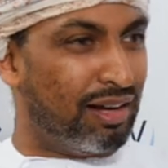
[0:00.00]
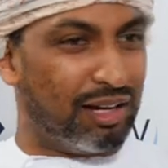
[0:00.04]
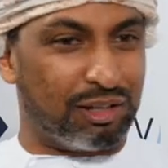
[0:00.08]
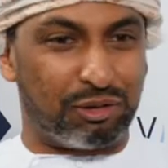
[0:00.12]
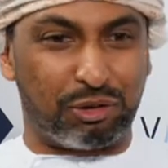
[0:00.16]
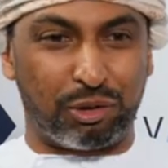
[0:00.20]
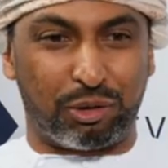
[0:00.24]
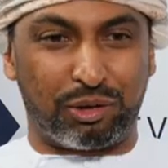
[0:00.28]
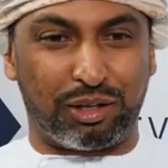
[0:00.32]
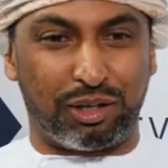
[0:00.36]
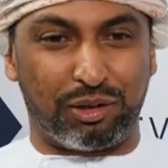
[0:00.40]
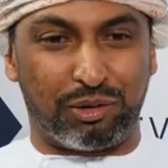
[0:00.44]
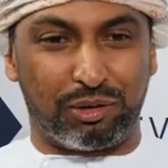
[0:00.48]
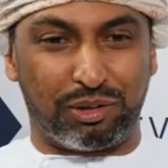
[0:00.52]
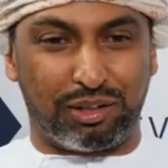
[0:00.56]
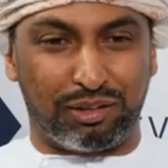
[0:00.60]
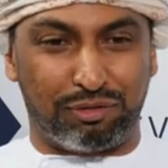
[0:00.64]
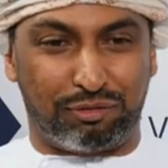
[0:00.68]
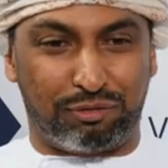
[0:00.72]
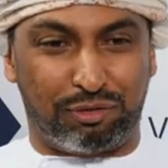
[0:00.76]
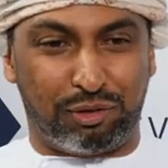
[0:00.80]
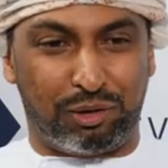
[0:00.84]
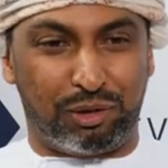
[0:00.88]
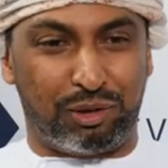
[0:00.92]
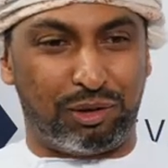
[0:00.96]
talking on the
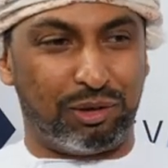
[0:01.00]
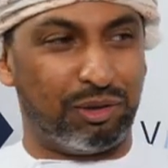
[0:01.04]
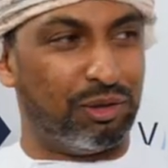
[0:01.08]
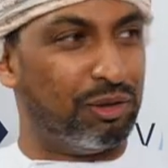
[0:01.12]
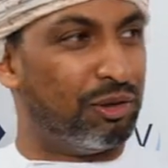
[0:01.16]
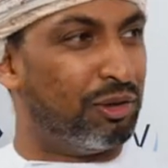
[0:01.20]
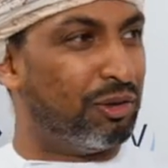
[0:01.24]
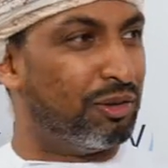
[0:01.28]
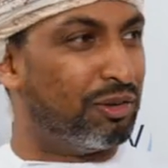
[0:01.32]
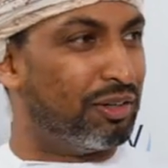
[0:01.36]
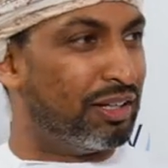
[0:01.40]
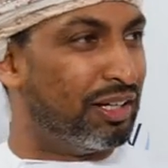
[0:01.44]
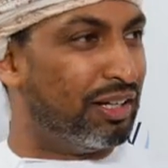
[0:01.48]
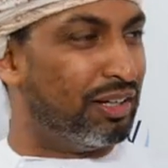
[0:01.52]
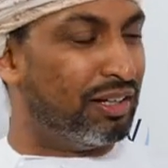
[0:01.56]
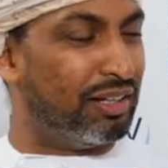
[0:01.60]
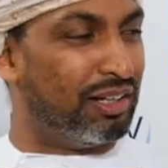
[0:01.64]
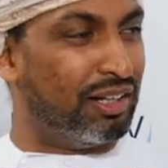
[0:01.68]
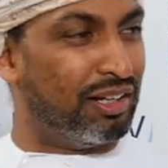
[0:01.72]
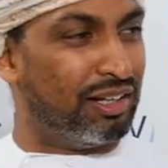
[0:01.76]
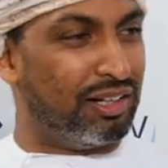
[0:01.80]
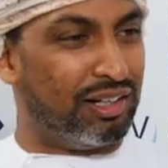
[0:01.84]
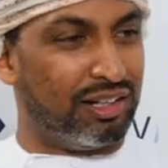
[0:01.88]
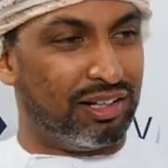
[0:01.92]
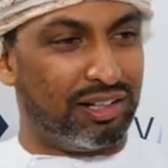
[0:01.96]
phone or
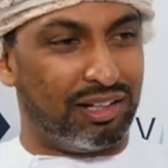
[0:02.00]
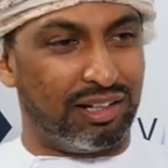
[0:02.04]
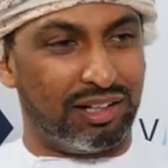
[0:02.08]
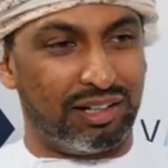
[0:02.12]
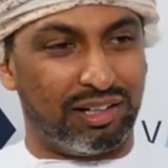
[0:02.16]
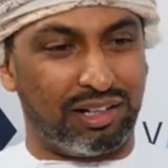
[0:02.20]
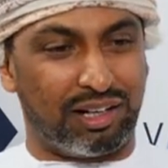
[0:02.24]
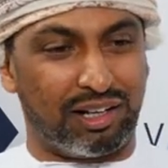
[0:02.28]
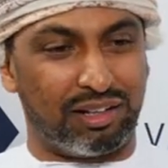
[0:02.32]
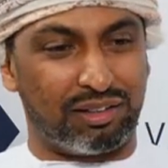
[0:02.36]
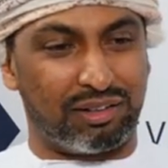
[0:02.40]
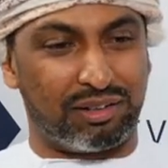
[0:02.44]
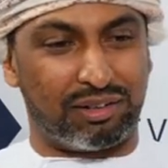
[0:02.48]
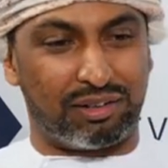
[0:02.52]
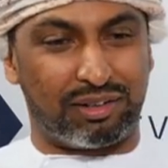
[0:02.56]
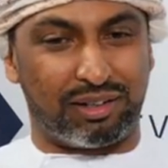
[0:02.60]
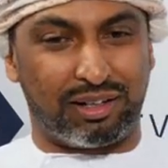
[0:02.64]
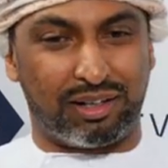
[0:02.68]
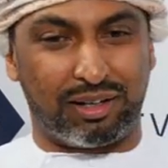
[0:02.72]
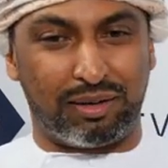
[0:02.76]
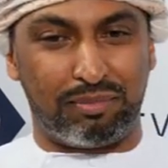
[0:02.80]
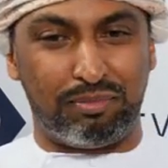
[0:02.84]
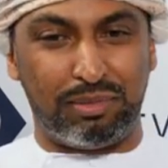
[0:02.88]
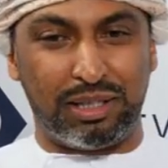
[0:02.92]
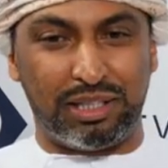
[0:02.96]
in
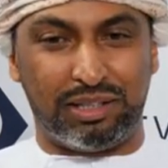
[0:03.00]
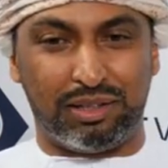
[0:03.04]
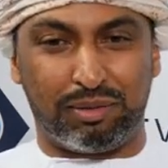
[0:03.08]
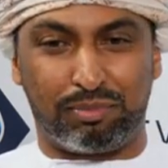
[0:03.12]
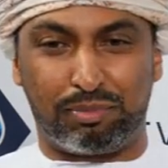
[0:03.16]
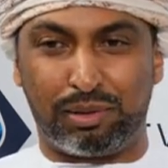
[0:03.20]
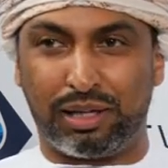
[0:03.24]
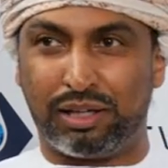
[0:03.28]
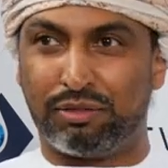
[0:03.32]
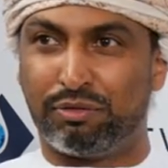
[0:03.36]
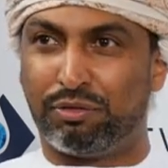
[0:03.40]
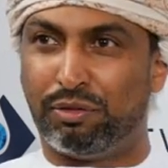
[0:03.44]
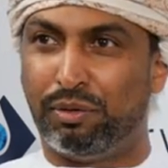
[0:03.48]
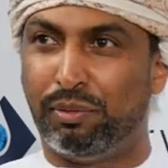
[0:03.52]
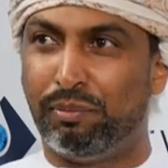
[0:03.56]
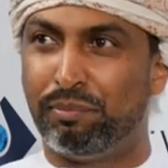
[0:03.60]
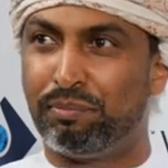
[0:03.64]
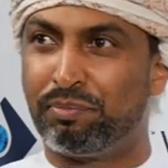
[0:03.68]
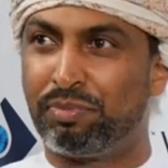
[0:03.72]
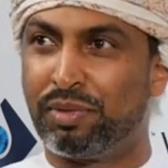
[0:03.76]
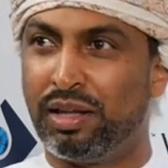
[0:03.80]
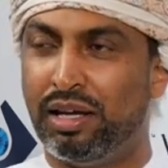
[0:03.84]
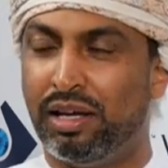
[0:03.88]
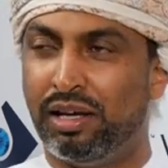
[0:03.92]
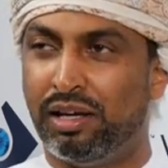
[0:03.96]
other media platform.
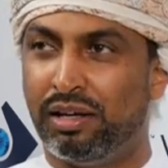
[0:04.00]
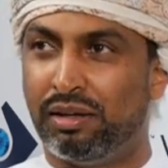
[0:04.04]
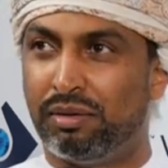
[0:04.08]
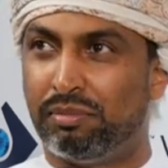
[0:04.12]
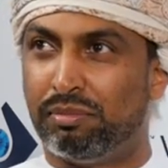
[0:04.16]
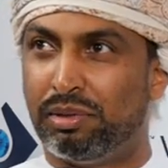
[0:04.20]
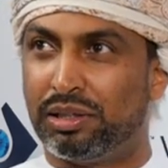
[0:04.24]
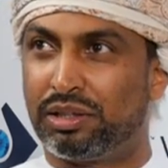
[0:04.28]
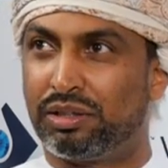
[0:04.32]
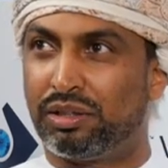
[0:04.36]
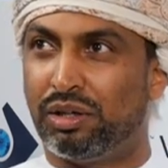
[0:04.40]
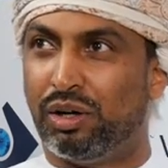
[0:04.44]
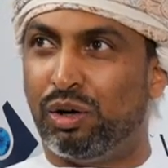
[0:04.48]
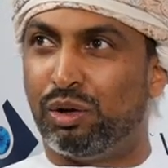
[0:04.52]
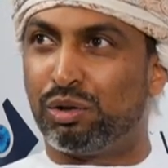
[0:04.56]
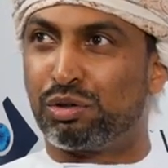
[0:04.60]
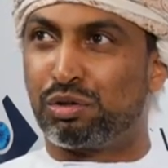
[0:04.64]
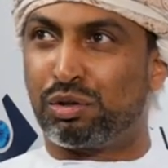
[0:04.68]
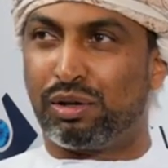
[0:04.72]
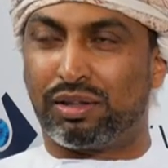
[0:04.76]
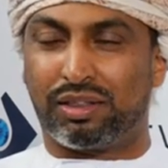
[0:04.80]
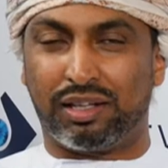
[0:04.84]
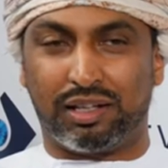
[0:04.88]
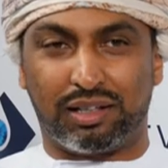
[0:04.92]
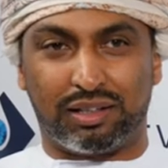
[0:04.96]
But
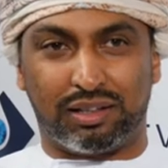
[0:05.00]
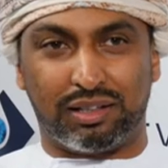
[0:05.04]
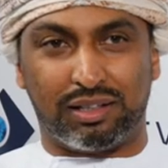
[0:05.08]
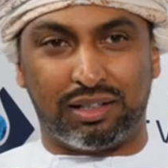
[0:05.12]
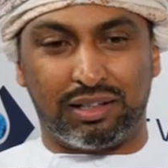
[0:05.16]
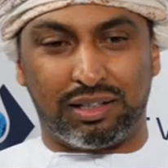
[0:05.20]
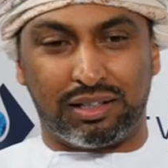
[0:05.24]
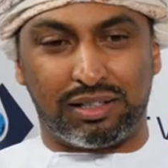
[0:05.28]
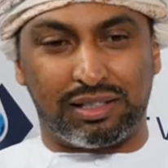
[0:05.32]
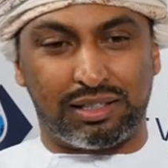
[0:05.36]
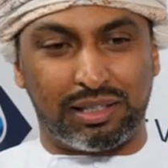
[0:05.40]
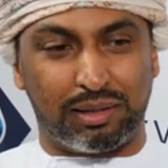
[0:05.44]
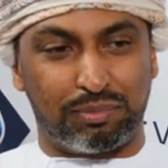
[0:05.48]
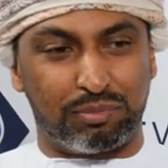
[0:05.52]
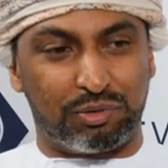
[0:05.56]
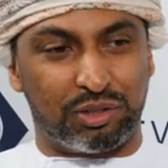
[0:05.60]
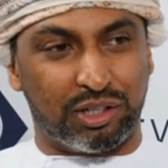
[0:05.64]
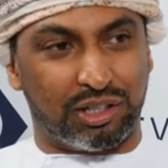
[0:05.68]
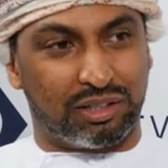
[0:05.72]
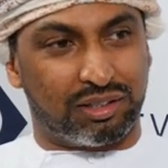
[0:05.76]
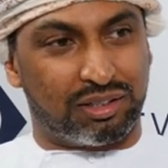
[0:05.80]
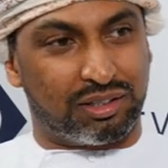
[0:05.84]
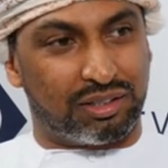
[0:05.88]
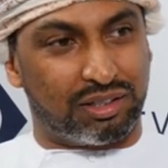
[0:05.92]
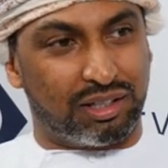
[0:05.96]
also I think the
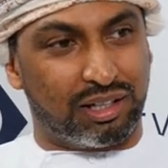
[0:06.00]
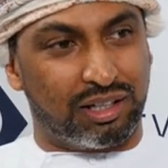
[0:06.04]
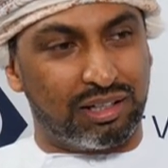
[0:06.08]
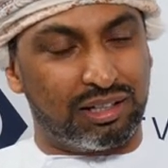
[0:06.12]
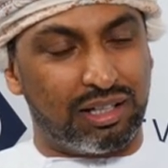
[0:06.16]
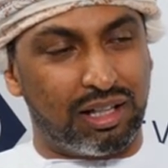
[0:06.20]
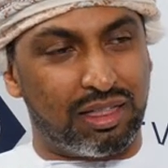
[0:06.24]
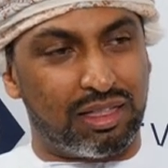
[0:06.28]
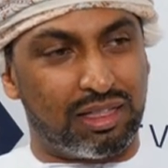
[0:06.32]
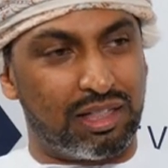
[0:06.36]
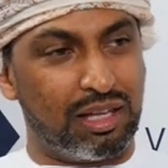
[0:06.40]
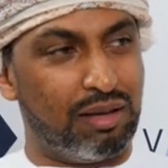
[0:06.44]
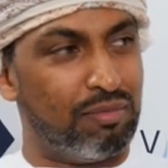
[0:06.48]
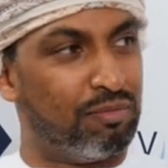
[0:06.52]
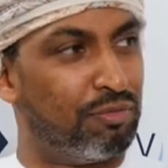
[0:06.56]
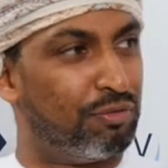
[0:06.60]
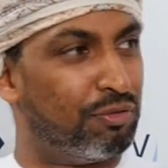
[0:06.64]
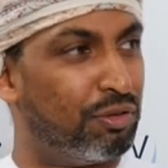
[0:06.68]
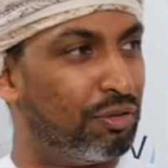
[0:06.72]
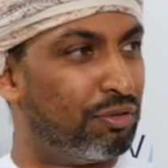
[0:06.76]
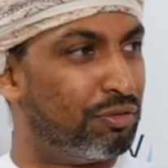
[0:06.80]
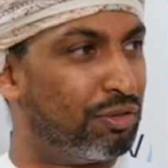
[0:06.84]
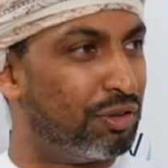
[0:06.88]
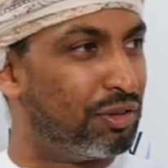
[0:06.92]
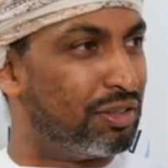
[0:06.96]
subject and the theme
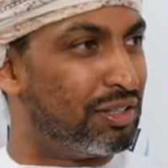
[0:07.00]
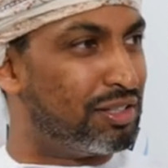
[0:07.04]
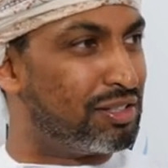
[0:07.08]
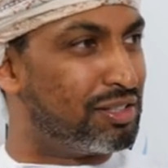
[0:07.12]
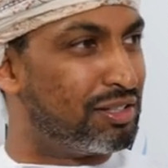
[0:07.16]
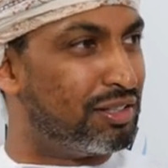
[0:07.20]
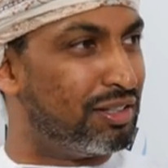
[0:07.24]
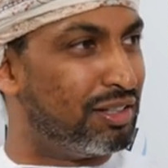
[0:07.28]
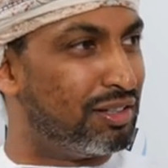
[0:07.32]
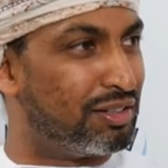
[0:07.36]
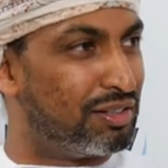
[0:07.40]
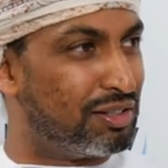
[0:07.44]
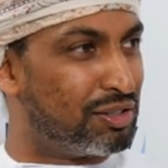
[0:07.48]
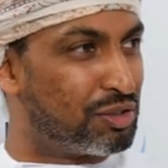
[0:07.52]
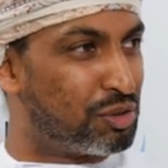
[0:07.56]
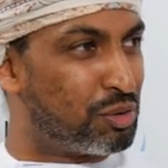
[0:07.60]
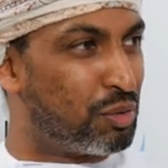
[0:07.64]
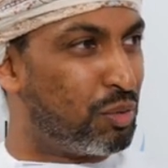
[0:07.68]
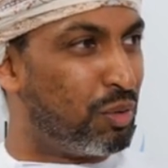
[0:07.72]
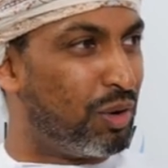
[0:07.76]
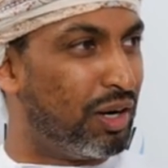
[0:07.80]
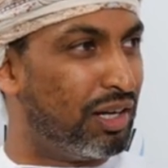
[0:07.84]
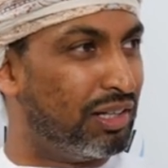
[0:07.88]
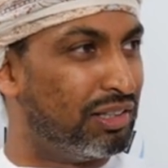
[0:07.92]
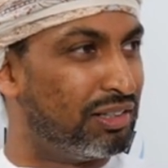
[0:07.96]
for this year is
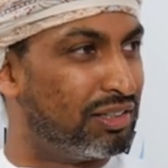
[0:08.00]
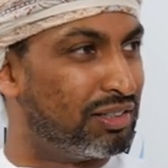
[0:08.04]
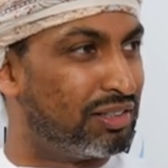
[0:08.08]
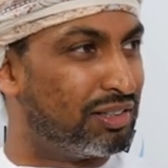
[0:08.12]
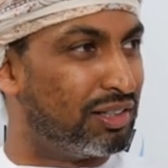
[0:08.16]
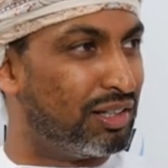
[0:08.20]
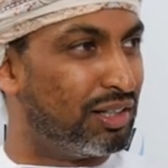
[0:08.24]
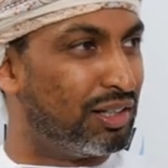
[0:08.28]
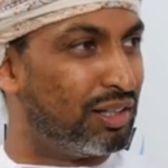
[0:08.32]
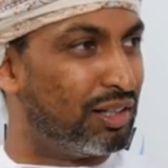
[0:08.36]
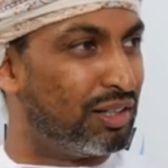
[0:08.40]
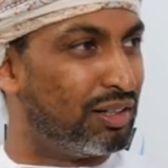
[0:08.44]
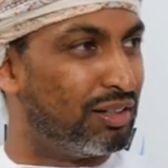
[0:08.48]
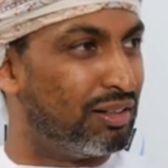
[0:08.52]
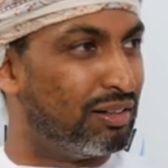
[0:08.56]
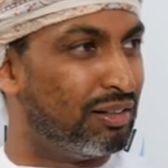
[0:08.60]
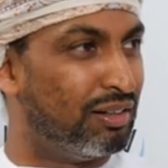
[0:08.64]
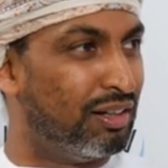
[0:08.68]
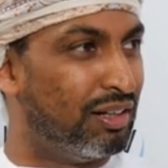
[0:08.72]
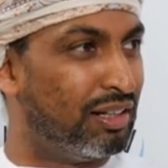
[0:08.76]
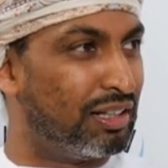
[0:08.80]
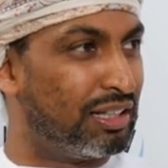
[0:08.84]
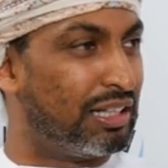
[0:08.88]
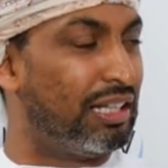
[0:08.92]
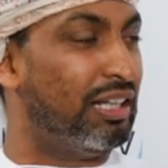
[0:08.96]
quite
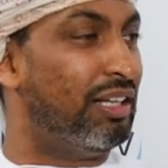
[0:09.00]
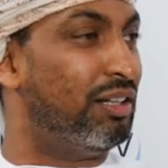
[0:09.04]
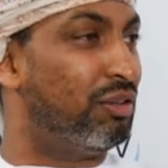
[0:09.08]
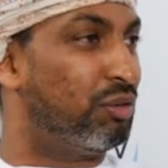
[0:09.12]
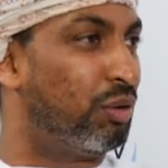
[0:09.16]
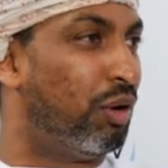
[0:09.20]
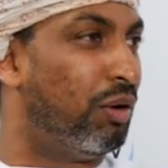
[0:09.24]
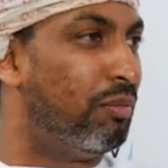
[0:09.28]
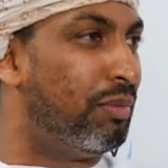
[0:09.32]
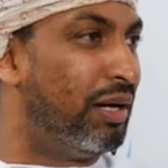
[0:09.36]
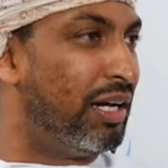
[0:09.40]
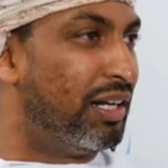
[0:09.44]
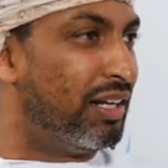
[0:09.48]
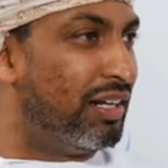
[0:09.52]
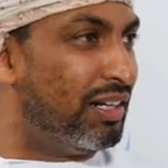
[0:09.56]
key to Oman